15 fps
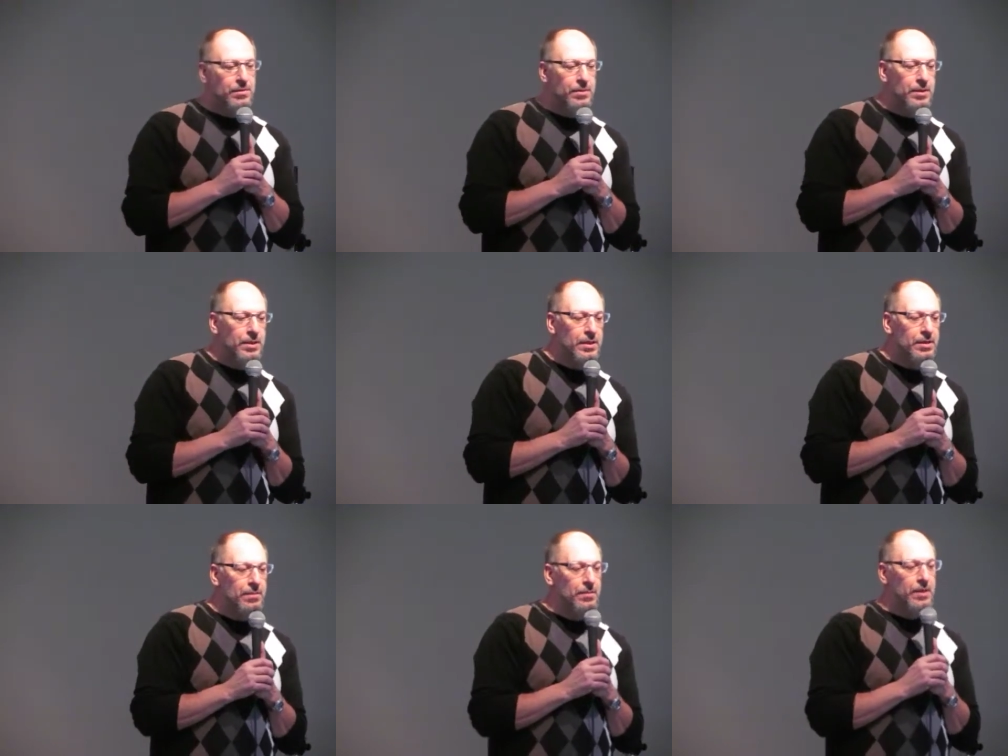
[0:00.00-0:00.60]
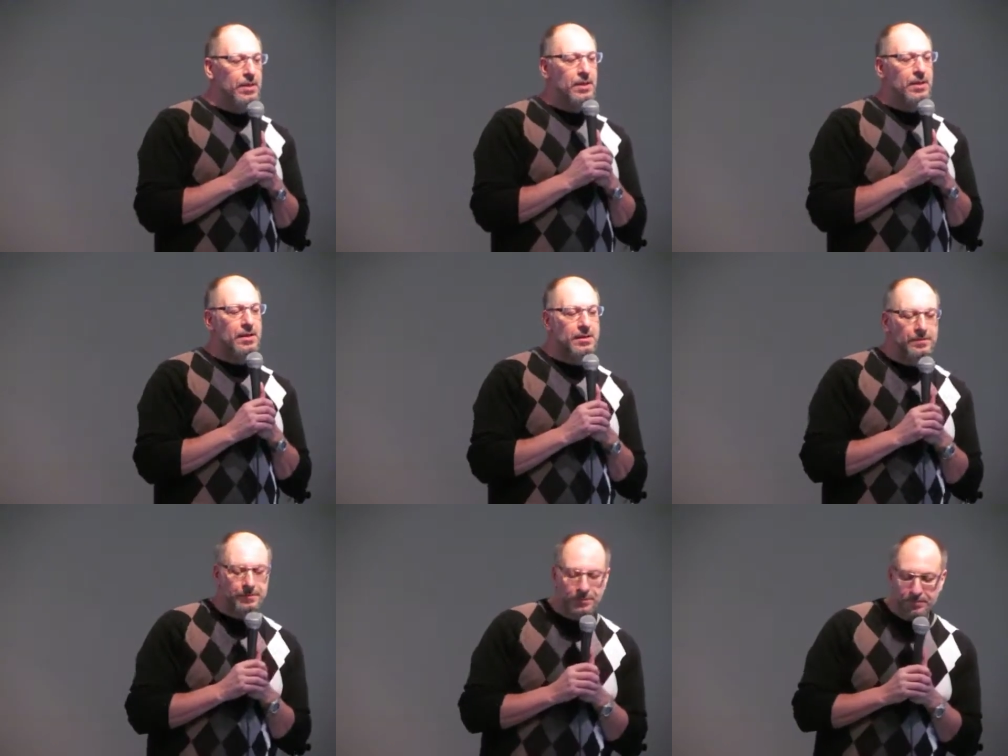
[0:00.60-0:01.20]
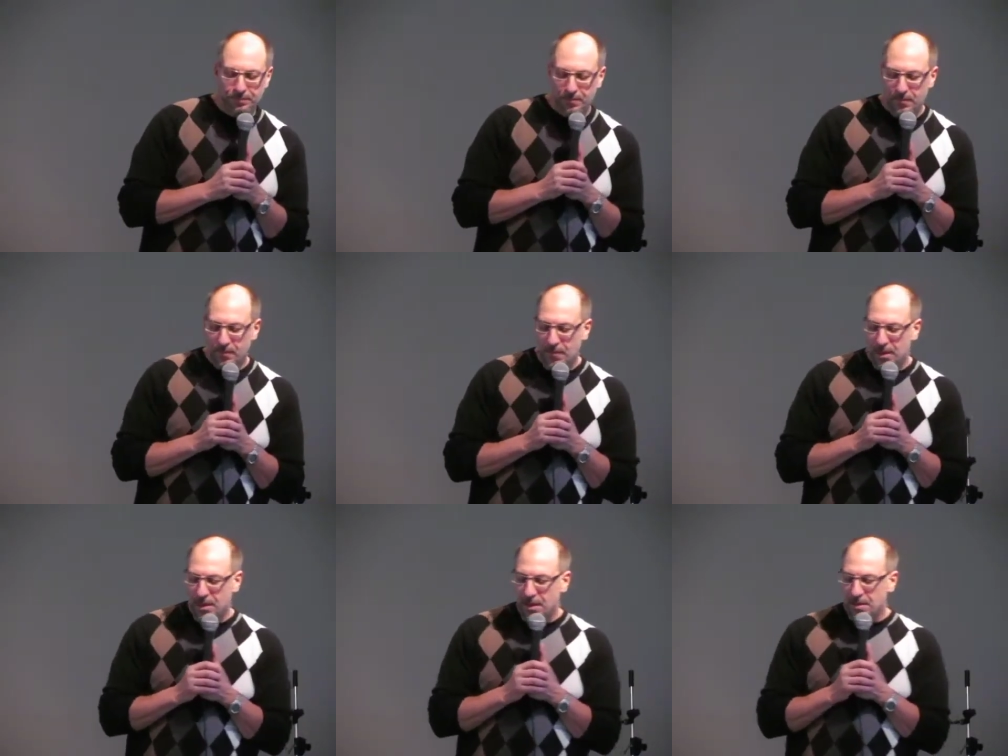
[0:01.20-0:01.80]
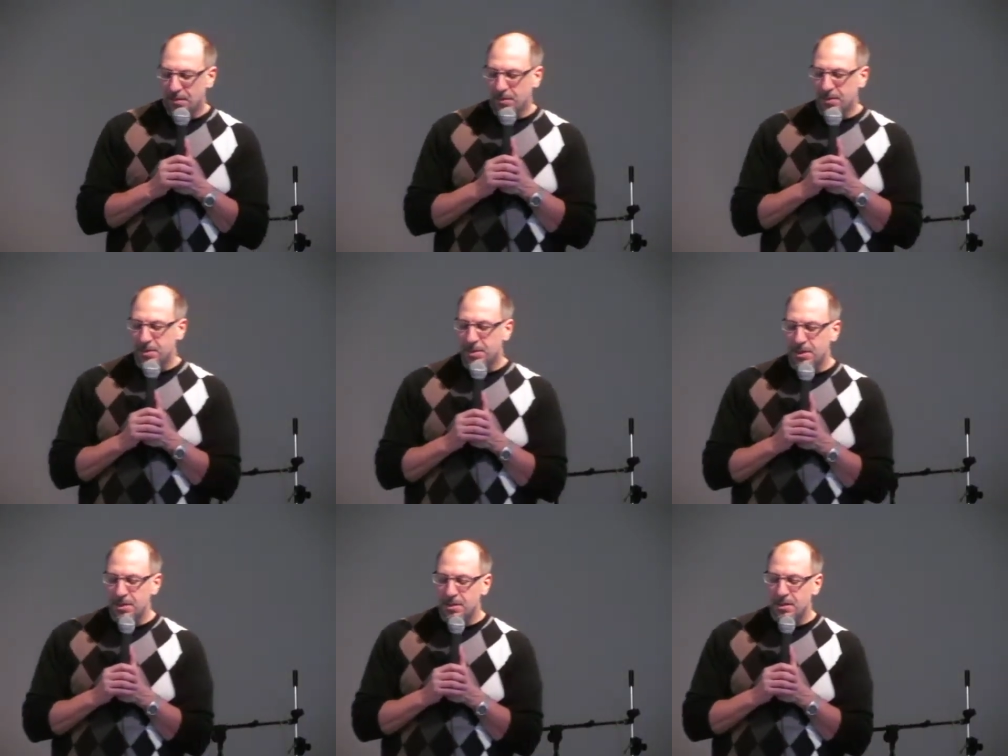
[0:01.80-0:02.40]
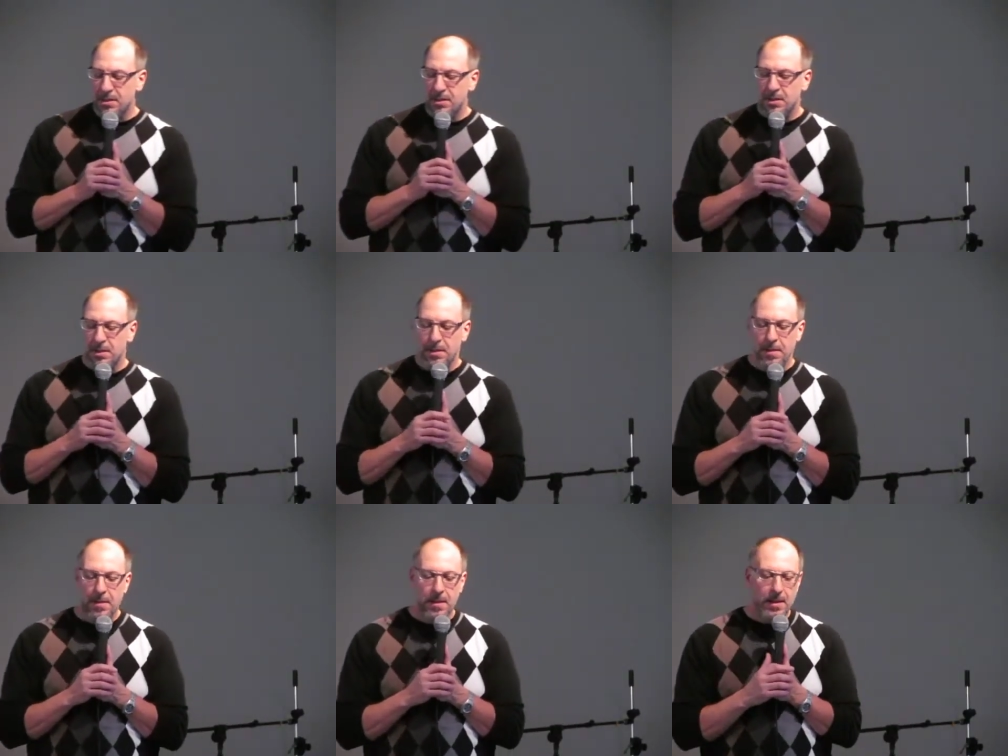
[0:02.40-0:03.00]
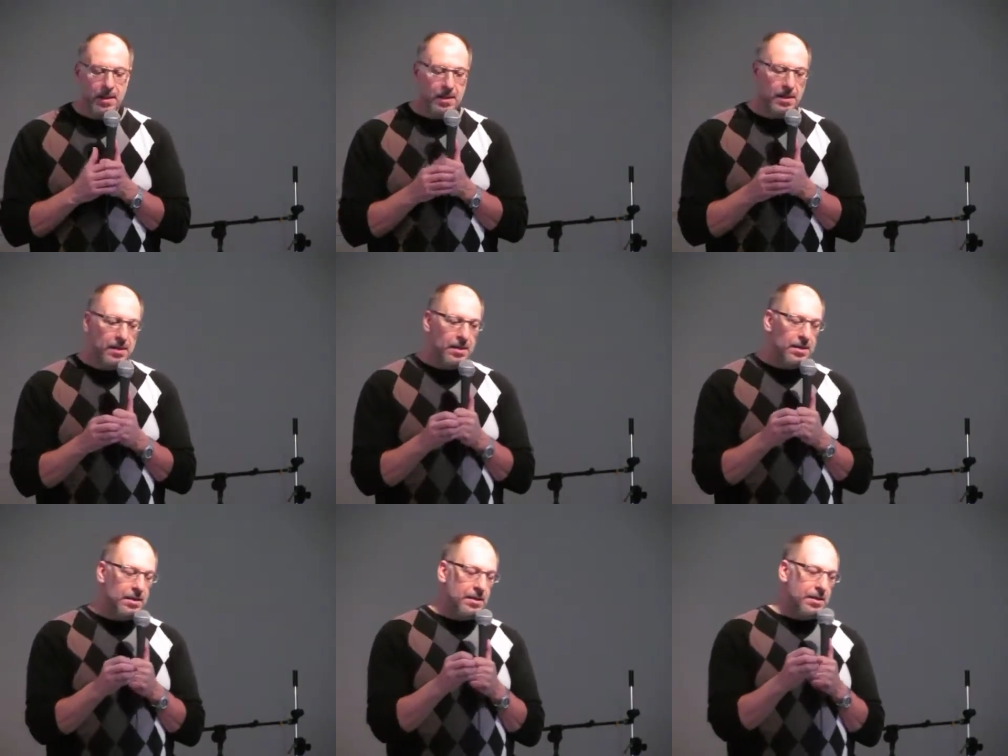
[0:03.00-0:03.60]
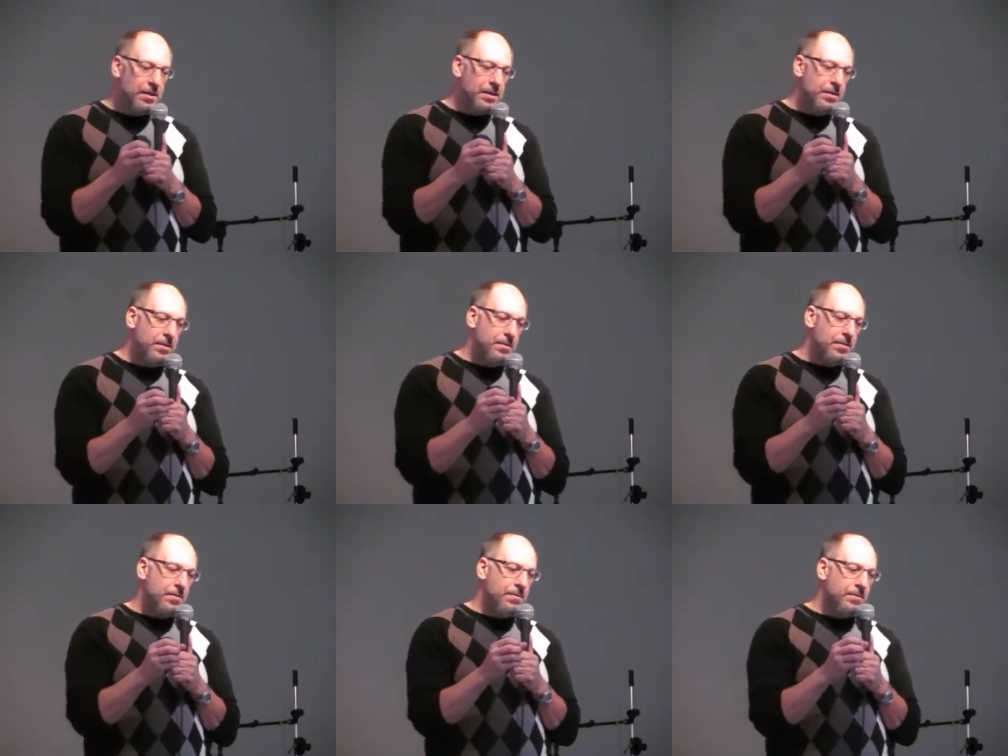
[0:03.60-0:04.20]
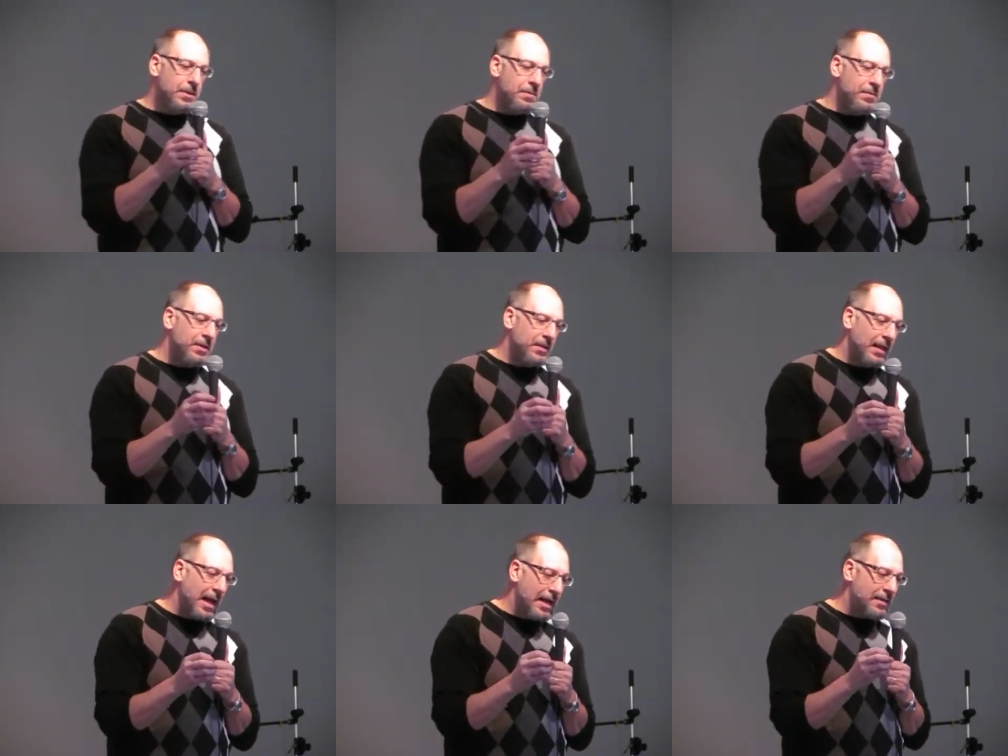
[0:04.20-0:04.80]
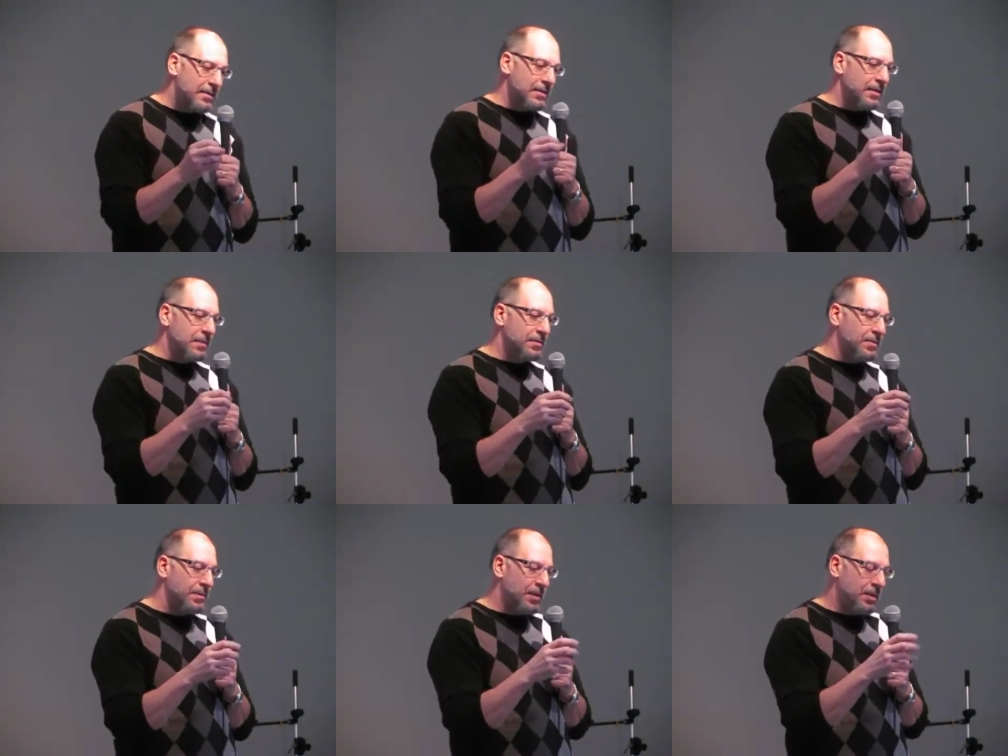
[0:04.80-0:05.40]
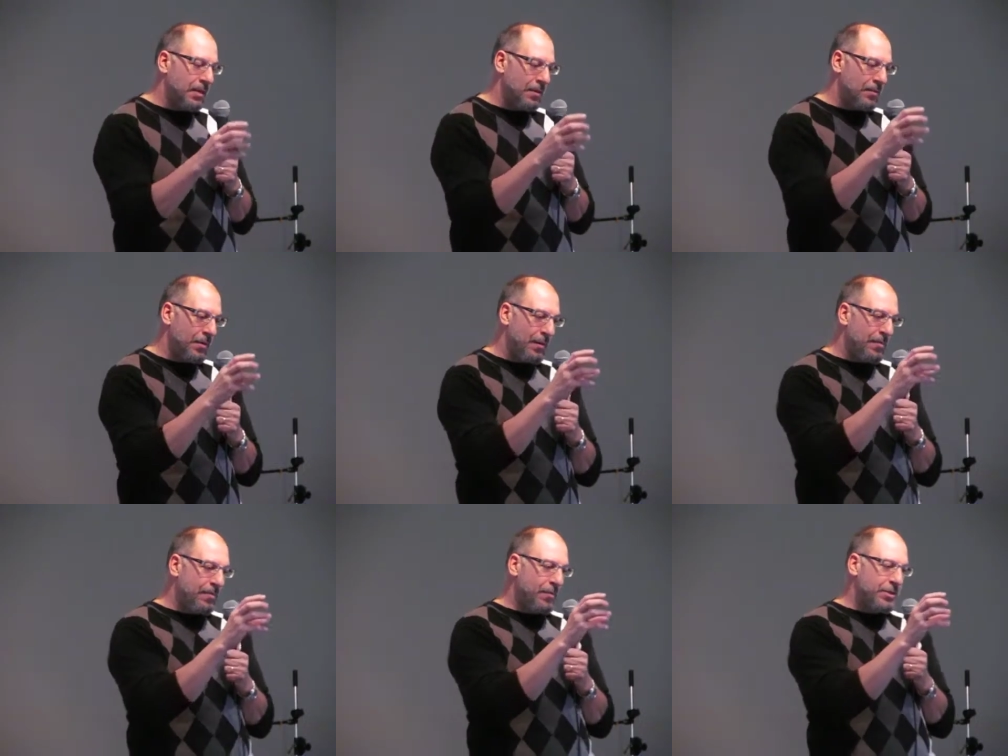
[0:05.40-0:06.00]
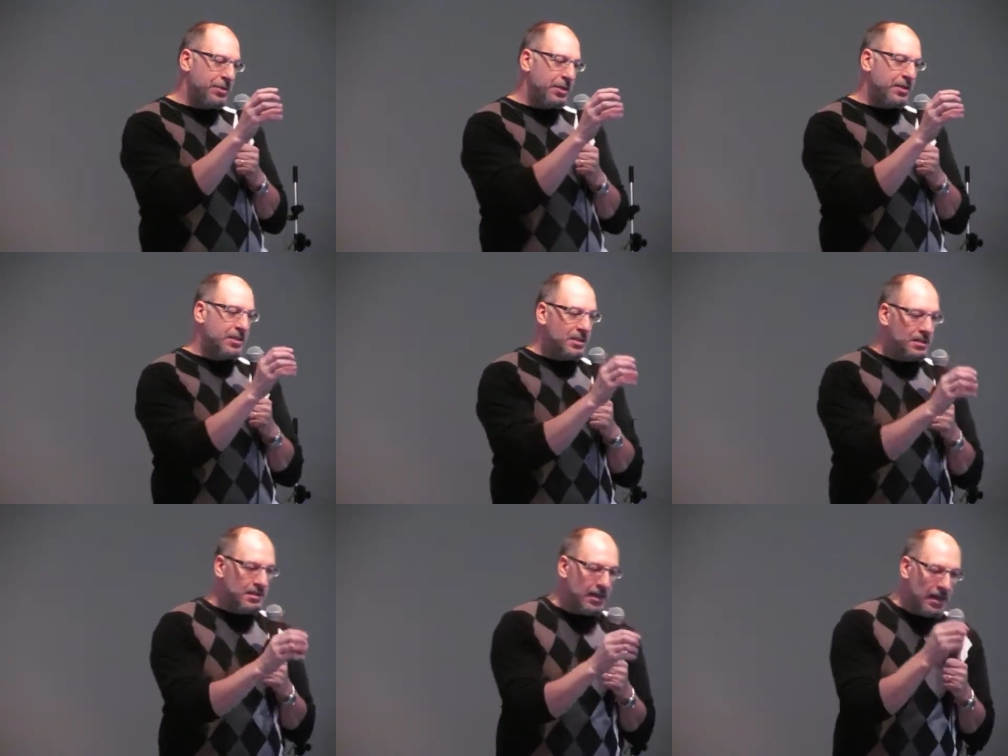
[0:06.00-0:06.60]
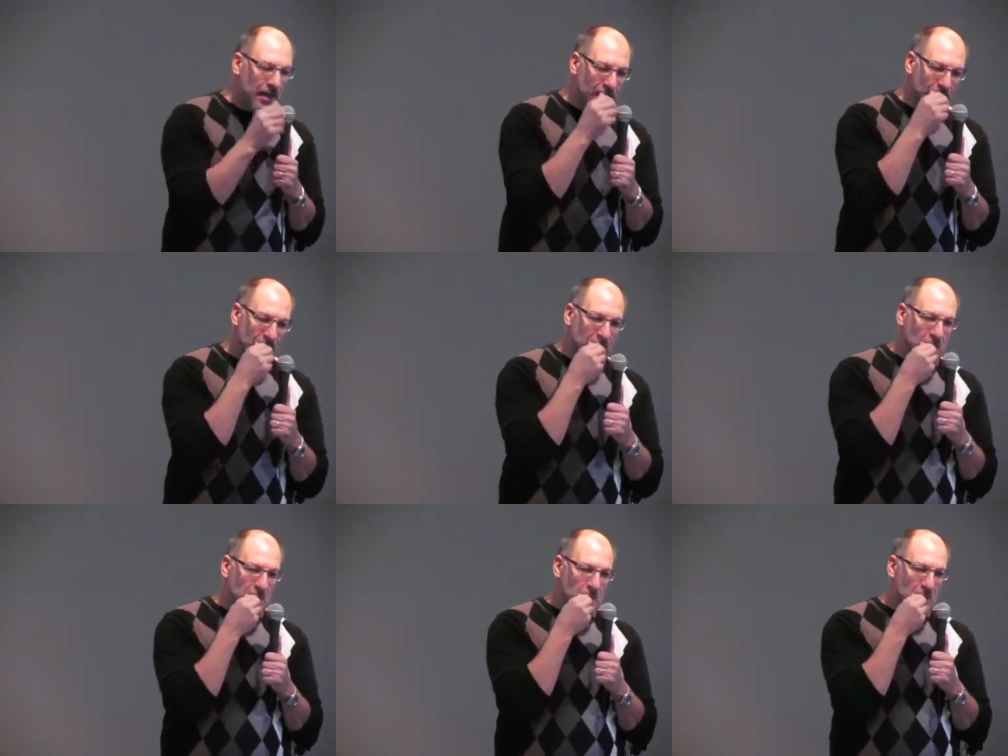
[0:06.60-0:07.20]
we, we uh, when Jesus, some of the last things, was, right before Jesus' death,